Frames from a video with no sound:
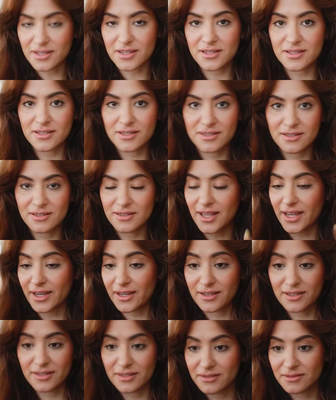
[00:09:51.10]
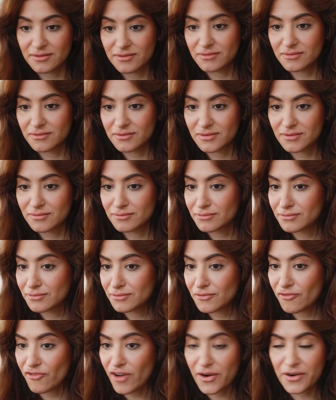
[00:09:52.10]
is like
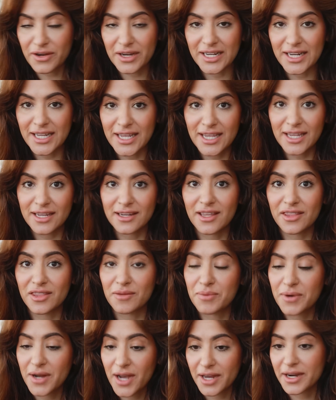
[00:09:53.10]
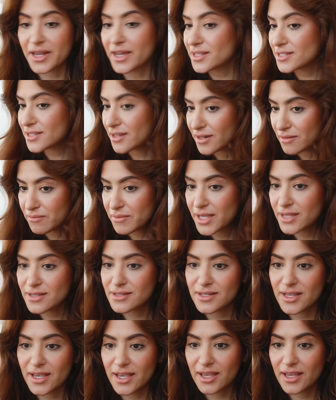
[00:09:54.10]
very clean, and the products are
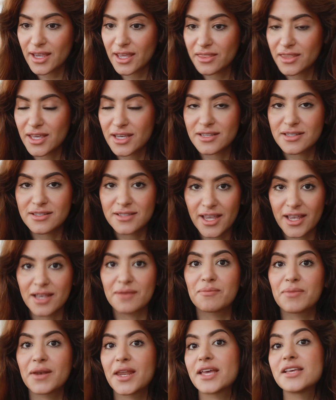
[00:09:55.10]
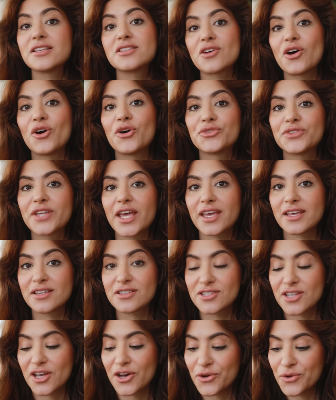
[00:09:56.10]
amazing and they stay in place all day.
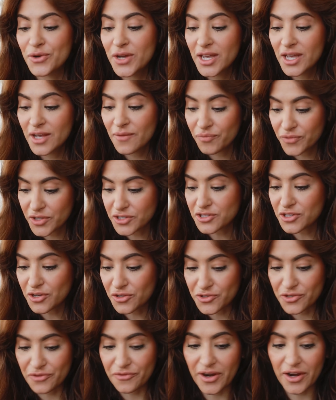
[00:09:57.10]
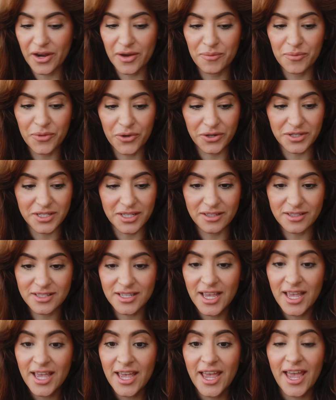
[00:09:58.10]
So this is also very important.
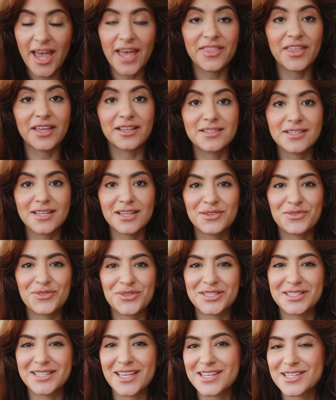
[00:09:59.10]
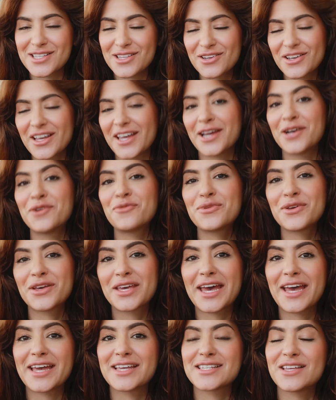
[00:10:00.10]
And that's it for today's look. I hope you
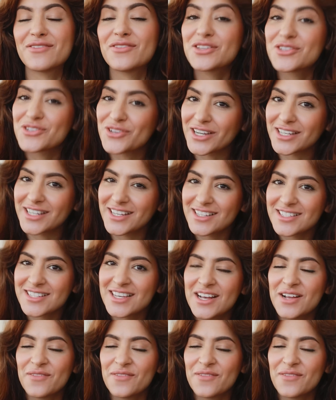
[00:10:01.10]
guys have enjoyed it.